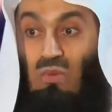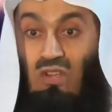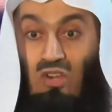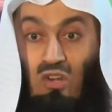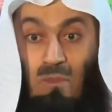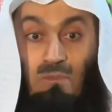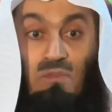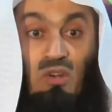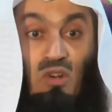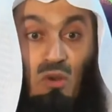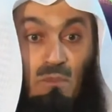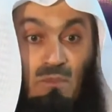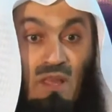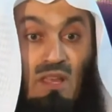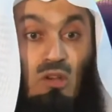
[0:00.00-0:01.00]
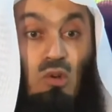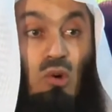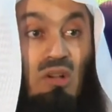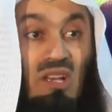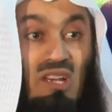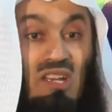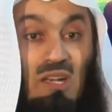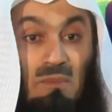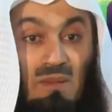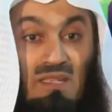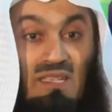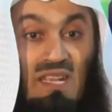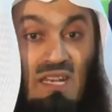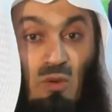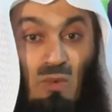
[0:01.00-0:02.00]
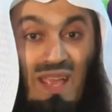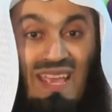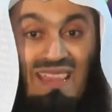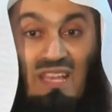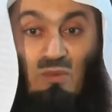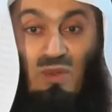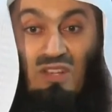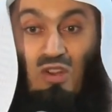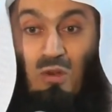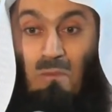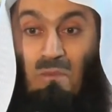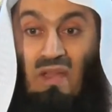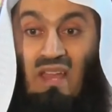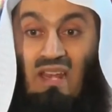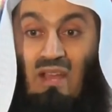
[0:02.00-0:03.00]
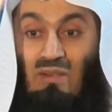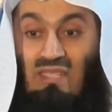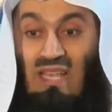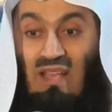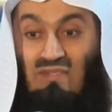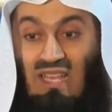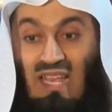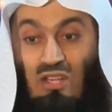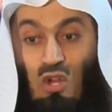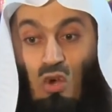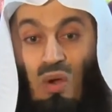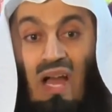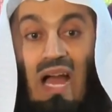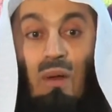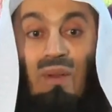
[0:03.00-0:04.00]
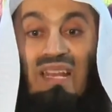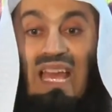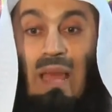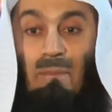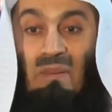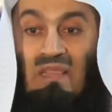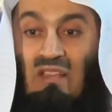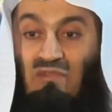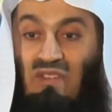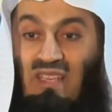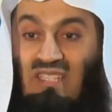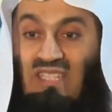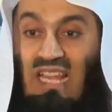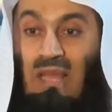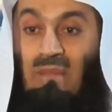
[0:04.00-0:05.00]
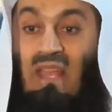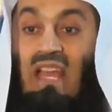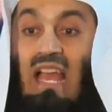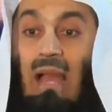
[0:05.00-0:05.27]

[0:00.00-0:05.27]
We're going to, you know, cook a little bit in a way that we don't burn ourselves. I know how it happened the first time.